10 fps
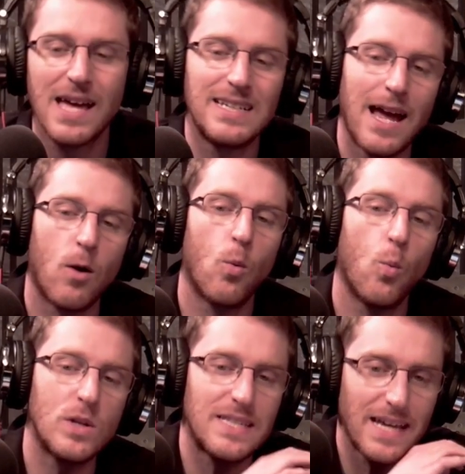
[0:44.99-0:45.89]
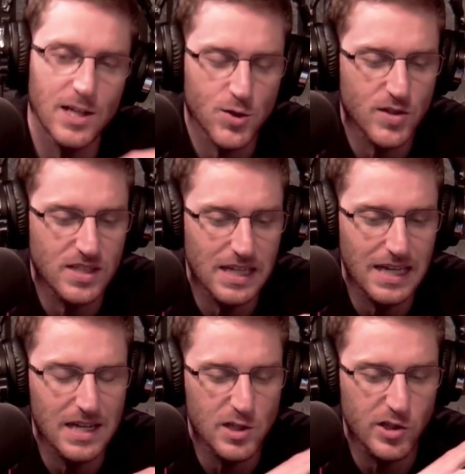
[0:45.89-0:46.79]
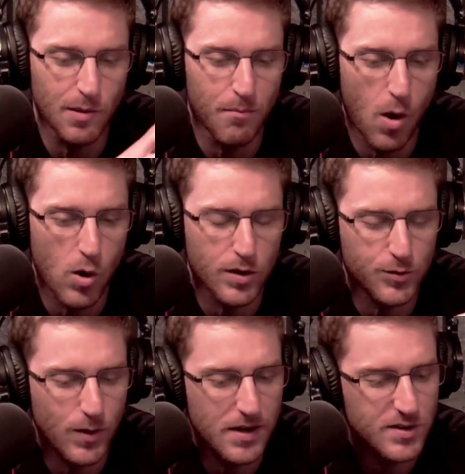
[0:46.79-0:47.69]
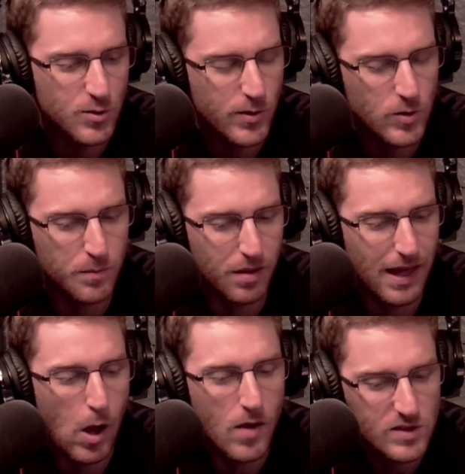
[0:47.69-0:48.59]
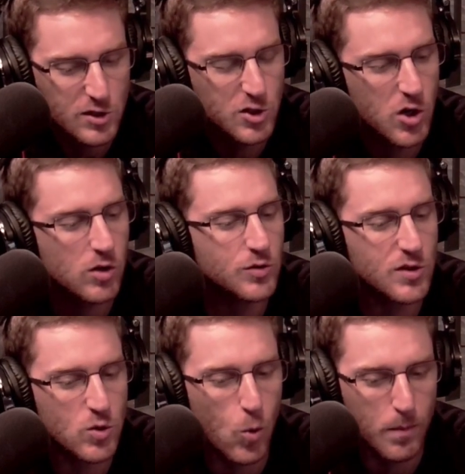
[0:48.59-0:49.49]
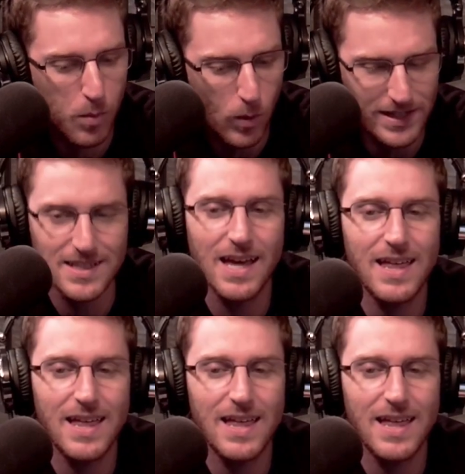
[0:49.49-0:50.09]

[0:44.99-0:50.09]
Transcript: Now, what's interesting is Lamar throughout his career in the playoffs has struggled to score points.